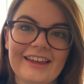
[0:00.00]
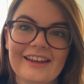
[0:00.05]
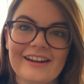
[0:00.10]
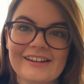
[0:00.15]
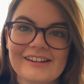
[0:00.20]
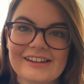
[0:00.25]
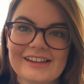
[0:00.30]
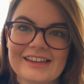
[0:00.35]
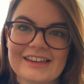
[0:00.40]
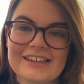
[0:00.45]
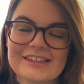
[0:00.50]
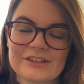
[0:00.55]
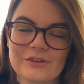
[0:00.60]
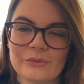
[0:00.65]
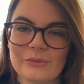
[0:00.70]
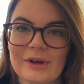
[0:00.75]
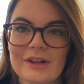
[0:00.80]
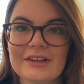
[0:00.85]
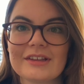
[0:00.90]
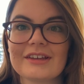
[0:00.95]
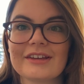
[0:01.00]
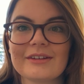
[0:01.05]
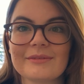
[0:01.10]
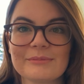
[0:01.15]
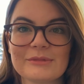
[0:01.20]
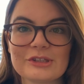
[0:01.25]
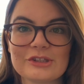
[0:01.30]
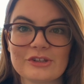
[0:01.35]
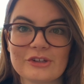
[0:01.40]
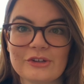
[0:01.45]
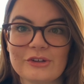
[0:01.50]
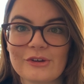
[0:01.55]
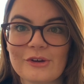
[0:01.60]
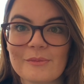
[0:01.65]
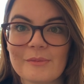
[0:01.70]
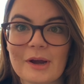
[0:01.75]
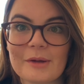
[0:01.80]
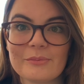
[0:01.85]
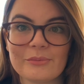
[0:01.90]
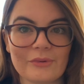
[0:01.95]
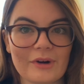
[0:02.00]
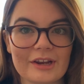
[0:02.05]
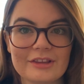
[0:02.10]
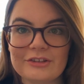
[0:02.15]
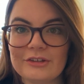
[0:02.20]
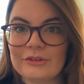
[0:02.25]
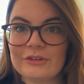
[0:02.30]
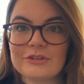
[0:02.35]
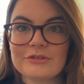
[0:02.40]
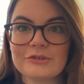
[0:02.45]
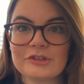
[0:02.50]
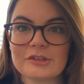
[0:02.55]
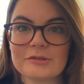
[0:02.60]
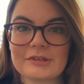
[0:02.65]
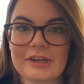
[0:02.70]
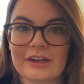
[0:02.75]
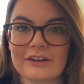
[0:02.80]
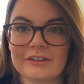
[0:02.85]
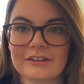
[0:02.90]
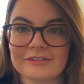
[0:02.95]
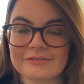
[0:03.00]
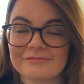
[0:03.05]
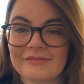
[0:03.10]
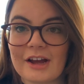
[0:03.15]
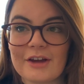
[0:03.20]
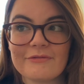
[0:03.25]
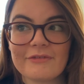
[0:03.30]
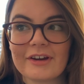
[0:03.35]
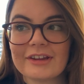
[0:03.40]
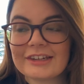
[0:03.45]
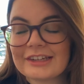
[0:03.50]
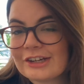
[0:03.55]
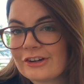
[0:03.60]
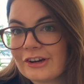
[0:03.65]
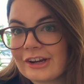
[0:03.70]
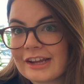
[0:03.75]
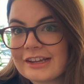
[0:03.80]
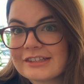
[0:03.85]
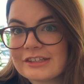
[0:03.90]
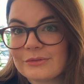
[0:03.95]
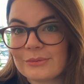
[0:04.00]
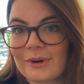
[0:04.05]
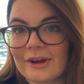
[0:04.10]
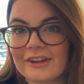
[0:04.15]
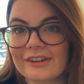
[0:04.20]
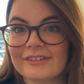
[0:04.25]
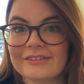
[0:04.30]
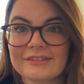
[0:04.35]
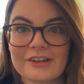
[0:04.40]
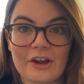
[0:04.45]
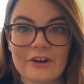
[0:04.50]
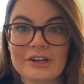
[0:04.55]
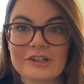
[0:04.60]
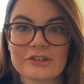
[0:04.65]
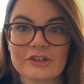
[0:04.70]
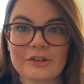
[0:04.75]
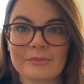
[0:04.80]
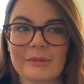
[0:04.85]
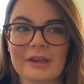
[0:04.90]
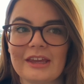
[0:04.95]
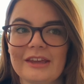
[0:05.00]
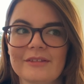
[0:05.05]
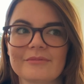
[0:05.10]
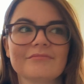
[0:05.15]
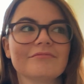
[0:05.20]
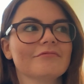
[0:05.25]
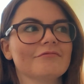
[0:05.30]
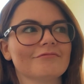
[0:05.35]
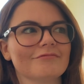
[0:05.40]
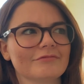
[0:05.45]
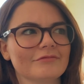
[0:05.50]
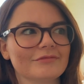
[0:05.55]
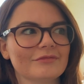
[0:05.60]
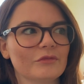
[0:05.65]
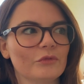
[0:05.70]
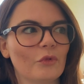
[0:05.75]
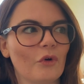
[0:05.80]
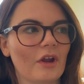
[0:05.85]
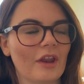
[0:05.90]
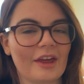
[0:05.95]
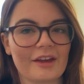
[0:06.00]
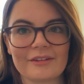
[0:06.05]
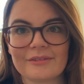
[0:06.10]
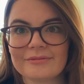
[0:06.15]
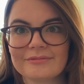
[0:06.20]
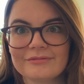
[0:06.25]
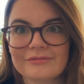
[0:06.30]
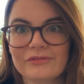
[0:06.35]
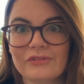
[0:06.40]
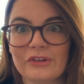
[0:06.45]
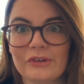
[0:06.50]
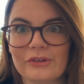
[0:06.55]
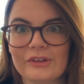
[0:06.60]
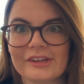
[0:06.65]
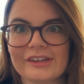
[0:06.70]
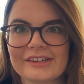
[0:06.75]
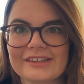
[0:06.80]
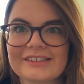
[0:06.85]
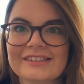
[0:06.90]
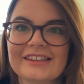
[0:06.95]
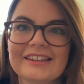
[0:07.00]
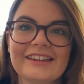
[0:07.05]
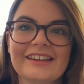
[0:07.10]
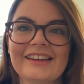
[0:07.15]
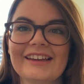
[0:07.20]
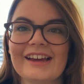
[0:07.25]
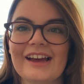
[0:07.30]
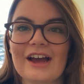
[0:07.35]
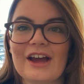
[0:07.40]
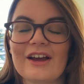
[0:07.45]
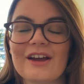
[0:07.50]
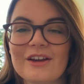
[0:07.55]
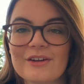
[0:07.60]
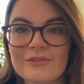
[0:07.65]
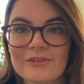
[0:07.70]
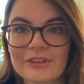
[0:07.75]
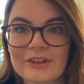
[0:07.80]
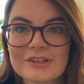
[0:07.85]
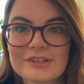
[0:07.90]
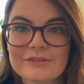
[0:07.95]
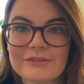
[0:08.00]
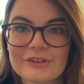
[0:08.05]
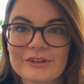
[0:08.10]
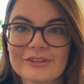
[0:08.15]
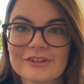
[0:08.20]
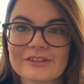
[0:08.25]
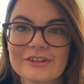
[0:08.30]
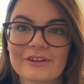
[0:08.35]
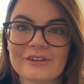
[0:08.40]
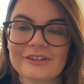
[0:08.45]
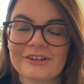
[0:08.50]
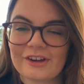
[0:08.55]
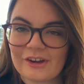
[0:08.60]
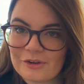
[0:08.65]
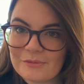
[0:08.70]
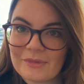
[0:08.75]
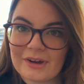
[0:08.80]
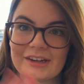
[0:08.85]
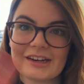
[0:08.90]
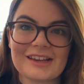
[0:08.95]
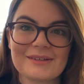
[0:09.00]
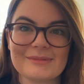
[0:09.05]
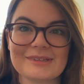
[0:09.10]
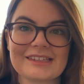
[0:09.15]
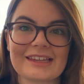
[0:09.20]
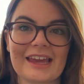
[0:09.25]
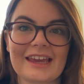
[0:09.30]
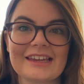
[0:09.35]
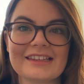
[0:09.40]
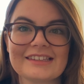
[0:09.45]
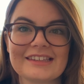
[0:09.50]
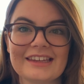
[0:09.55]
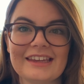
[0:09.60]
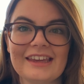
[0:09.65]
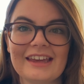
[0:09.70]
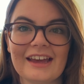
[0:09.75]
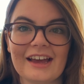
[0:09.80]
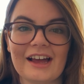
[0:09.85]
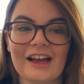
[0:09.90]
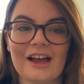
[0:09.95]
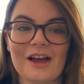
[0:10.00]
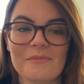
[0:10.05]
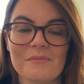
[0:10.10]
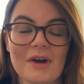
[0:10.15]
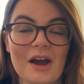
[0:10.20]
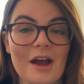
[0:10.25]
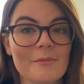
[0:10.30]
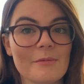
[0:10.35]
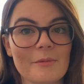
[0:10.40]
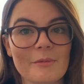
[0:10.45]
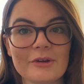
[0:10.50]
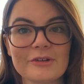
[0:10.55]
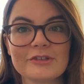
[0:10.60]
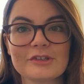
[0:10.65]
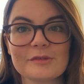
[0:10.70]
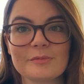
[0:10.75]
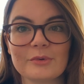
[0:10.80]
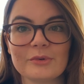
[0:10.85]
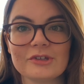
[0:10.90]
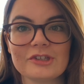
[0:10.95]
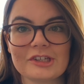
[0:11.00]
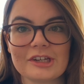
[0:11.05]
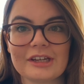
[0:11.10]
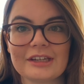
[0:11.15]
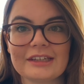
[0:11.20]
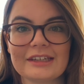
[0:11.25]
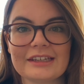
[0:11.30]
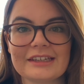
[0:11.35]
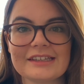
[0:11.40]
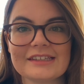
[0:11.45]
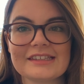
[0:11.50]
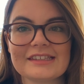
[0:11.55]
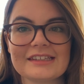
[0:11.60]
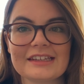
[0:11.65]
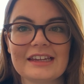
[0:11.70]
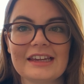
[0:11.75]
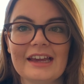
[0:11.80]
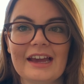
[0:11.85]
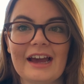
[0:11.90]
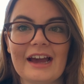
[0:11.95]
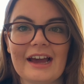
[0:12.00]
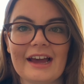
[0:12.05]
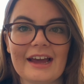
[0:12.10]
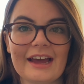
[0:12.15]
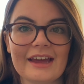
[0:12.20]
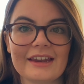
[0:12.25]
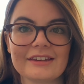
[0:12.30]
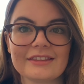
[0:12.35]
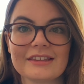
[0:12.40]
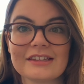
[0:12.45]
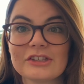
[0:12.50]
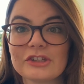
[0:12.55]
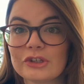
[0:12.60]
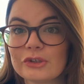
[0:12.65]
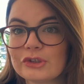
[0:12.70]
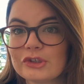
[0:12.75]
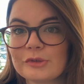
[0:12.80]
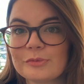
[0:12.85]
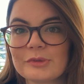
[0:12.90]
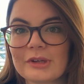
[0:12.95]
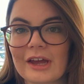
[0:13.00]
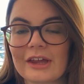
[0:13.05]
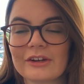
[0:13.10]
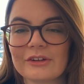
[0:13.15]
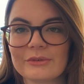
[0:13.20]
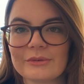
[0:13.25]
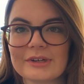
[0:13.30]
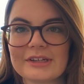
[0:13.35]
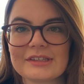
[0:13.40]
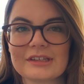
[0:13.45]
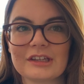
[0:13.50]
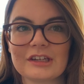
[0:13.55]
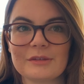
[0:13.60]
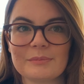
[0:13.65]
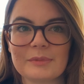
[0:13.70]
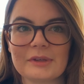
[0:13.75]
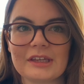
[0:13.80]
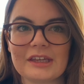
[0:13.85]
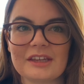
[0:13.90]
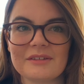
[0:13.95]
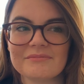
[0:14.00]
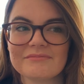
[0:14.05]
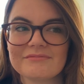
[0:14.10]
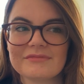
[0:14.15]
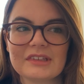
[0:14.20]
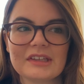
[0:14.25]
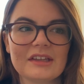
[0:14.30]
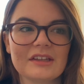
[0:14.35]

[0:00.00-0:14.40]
Hi guys, welcome to my brand new YouTube channel. I finally created one. Only took me, a few years. For those of you that don't know, my name is Katy. I'm a motorsport journalist, and this YouTube channel is going to be